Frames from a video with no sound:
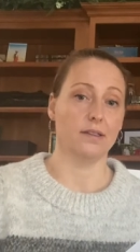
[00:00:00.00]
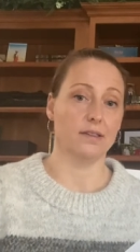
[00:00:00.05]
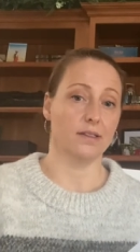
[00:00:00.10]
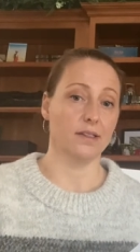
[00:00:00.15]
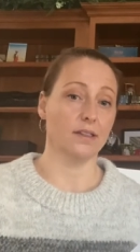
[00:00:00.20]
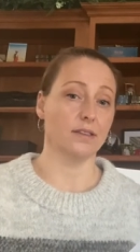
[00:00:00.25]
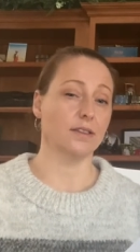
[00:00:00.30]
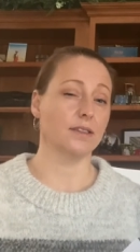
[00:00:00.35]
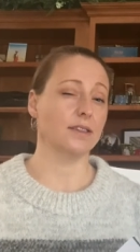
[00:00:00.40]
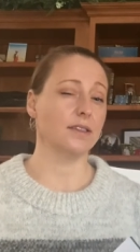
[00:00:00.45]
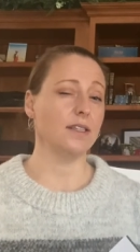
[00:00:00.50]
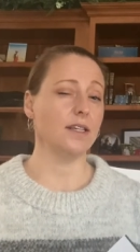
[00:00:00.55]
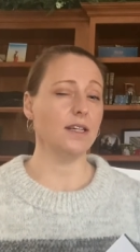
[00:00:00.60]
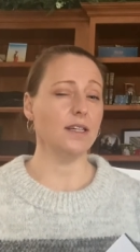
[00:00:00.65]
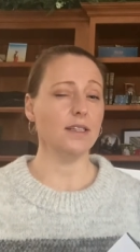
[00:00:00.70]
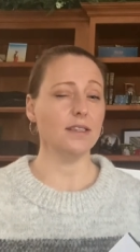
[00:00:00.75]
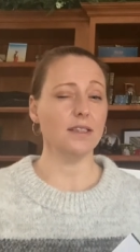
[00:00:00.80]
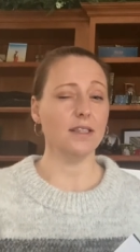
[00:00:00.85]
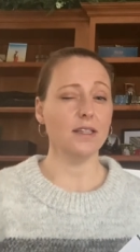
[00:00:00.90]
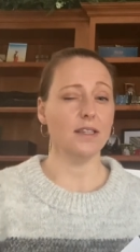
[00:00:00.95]
Now,
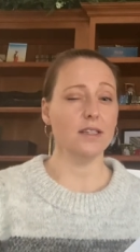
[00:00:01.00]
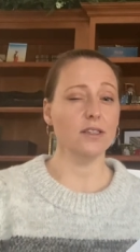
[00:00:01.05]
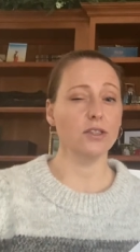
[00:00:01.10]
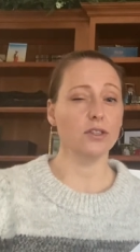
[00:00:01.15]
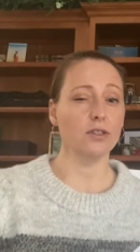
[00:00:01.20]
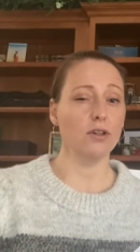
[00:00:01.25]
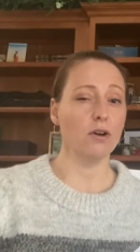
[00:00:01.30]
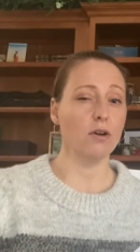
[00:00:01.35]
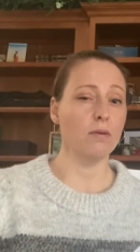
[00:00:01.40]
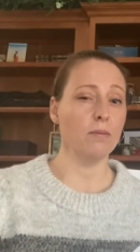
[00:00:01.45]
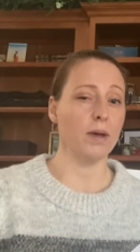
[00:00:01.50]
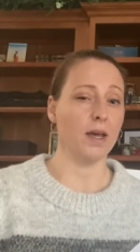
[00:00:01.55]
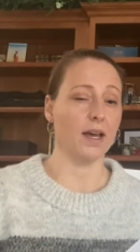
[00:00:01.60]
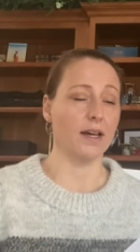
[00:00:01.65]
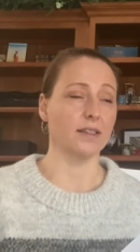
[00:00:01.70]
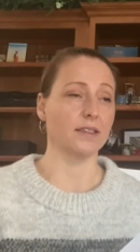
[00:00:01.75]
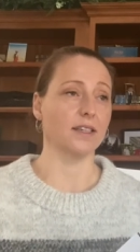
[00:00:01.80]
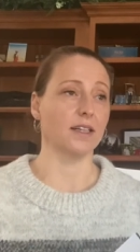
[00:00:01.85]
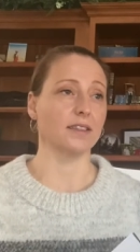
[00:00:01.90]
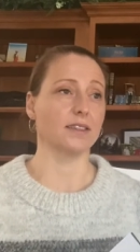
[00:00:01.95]
Sneezy the
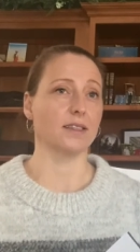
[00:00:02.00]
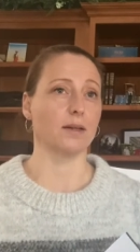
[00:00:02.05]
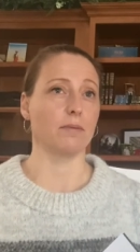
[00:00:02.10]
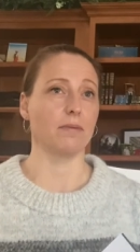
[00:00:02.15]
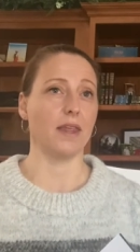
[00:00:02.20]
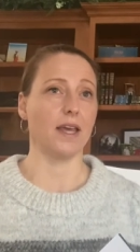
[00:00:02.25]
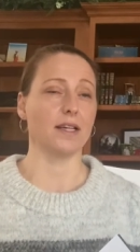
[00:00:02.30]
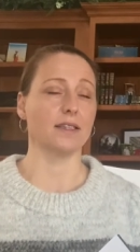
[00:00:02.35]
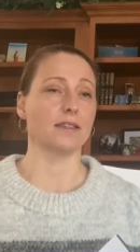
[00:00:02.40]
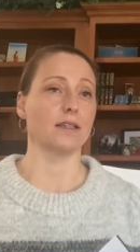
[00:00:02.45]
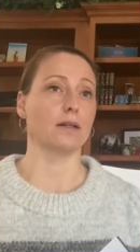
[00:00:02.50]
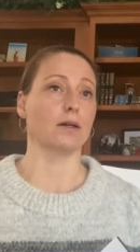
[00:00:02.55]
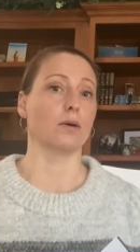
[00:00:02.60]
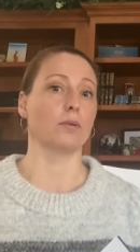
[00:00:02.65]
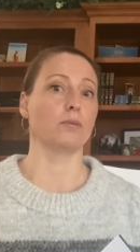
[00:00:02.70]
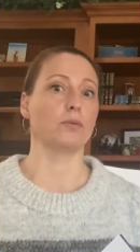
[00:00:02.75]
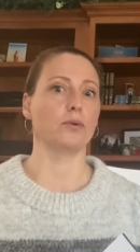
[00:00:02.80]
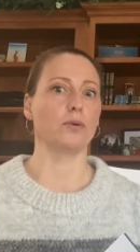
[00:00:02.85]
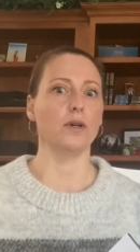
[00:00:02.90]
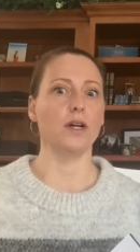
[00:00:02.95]
Snowman does some things that are
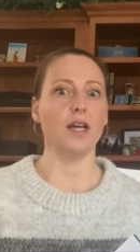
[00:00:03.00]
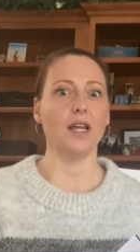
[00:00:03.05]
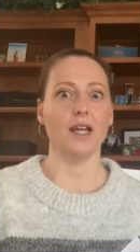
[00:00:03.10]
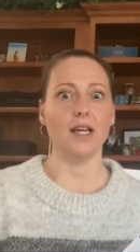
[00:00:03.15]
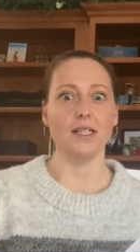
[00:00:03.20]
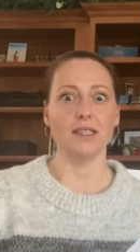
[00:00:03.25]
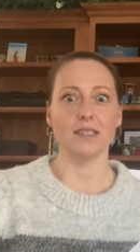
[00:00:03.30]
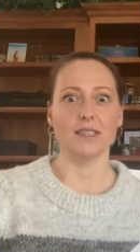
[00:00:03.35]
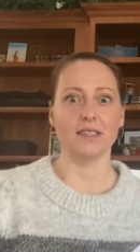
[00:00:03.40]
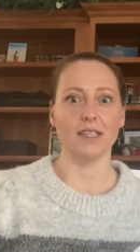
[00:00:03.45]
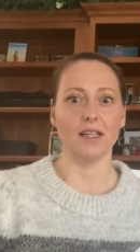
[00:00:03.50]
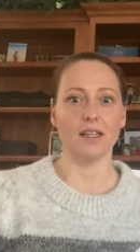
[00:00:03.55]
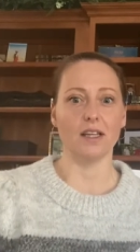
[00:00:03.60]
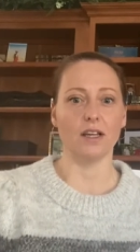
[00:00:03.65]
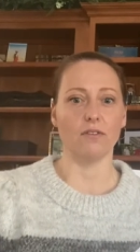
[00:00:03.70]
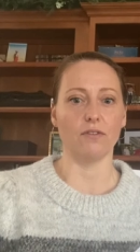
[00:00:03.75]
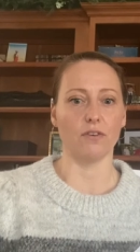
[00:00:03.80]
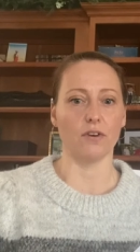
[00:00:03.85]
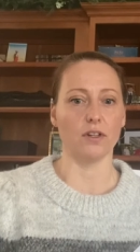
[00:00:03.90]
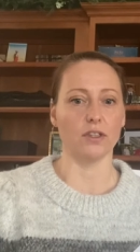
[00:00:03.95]
pretty
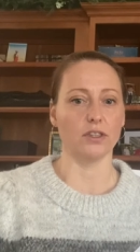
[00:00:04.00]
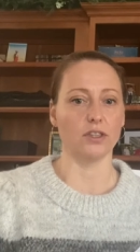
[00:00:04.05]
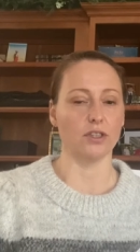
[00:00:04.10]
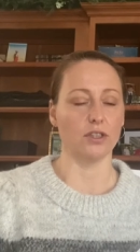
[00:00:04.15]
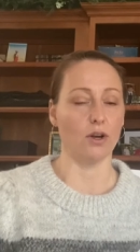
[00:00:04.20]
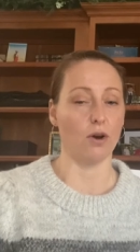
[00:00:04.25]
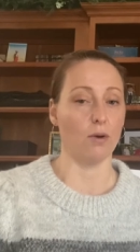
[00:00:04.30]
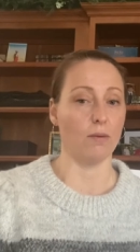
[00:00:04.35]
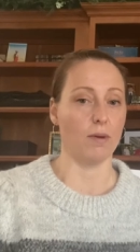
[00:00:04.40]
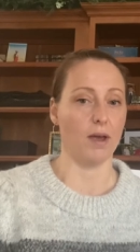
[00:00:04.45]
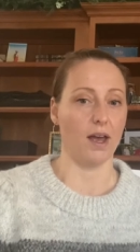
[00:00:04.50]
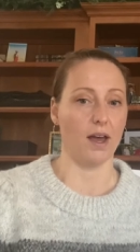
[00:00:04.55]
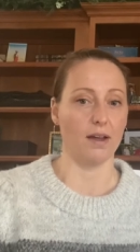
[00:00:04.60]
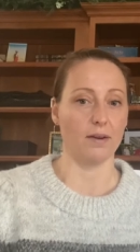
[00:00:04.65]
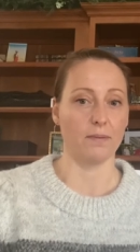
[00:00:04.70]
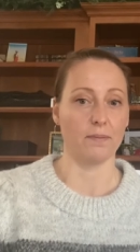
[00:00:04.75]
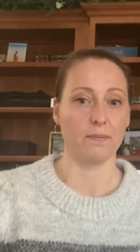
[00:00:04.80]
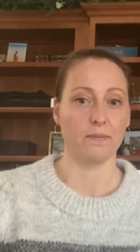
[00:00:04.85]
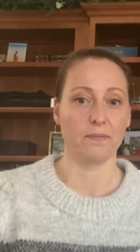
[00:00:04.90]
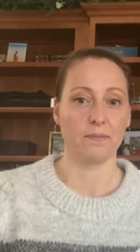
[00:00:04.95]
silly for a
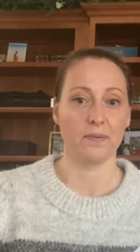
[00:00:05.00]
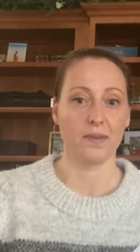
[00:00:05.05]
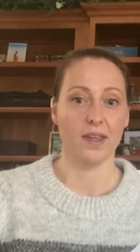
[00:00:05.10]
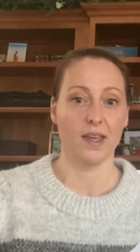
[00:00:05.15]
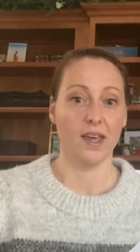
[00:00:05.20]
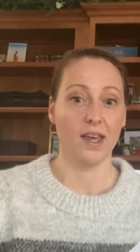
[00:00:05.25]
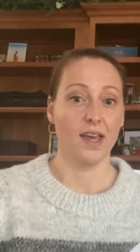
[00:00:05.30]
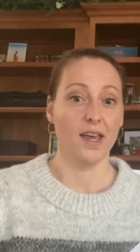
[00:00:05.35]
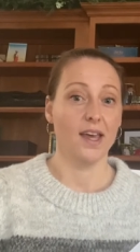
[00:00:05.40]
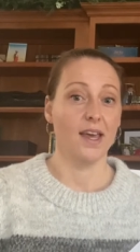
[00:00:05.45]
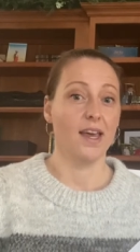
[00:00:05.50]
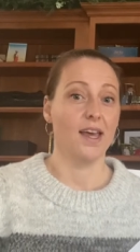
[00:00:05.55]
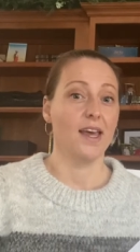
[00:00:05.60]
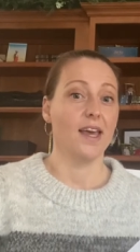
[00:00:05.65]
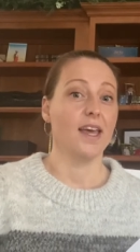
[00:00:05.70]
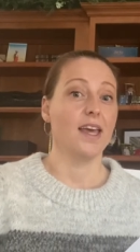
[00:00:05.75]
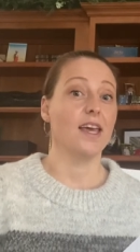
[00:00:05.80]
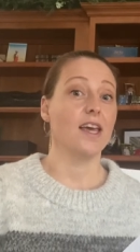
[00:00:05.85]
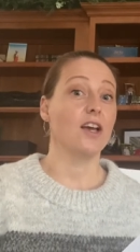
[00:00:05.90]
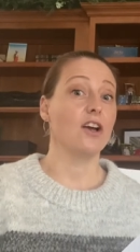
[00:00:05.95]
snowman.
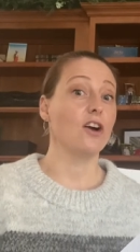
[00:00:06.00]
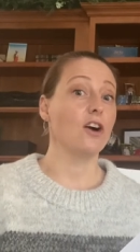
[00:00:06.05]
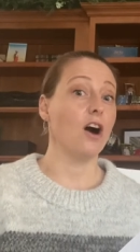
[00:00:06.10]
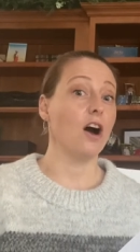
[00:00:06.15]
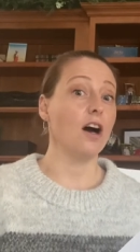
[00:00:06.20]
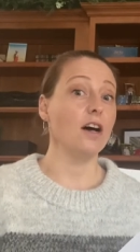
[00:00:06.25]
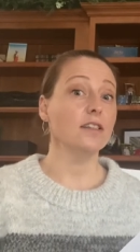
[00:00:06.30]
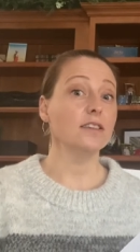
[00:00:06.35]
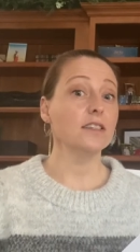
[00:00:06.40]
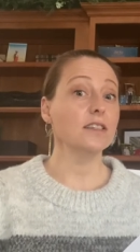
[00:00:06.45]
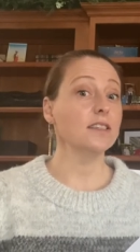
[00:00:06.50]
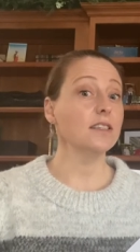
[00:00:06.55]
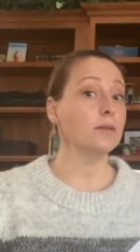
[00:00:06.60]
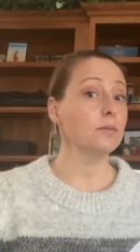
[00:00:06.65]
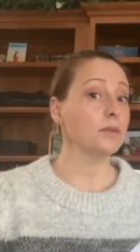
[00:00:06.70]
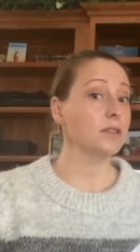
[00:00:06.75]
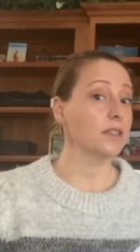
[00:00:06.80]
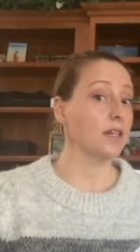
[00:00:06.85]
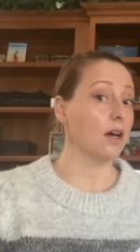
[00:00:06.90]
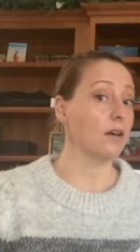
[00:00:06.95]
He causes
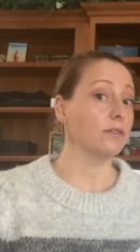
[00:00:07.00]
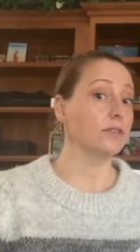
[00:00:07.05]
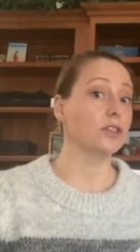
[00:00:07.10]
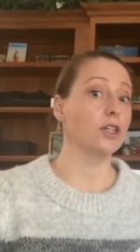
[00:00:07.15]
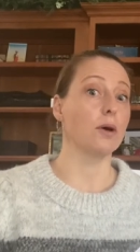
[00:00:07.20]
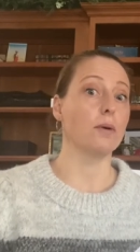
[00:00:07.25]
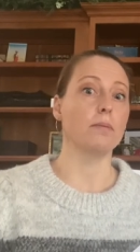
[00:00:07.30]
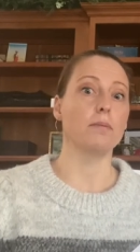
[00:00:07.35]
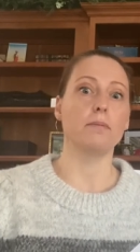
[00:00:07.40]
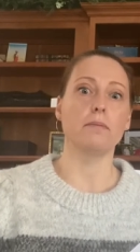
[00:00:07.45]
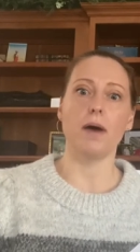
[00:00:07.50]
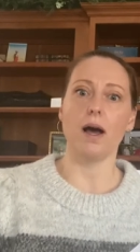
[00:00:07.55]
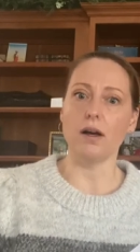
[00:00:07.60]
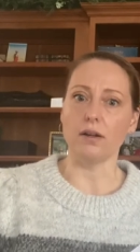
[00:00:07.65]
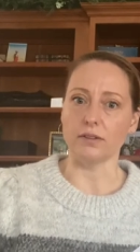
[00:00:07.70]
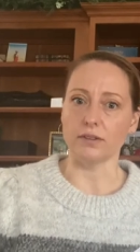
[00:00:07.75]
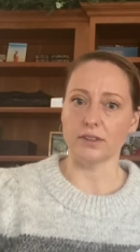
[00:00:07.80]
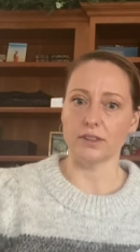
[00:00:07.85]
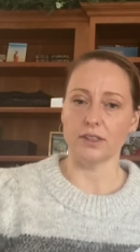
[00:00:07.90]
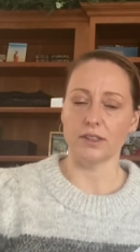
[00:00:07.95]
himself to
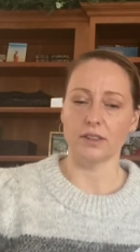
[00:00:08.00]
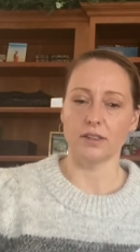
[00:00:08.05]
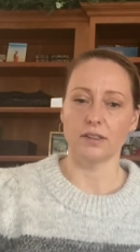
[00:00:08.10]
melt.